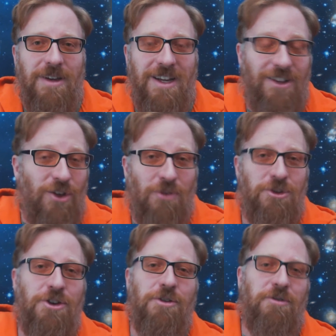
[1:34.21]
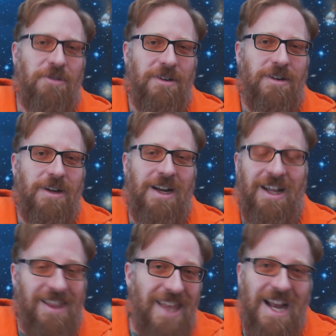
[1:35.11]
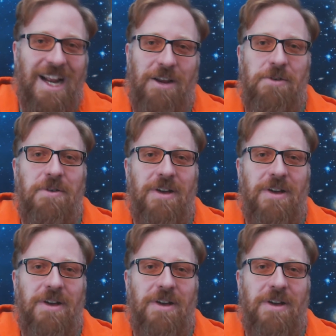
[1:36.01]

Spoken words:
It is all you, and I thank you.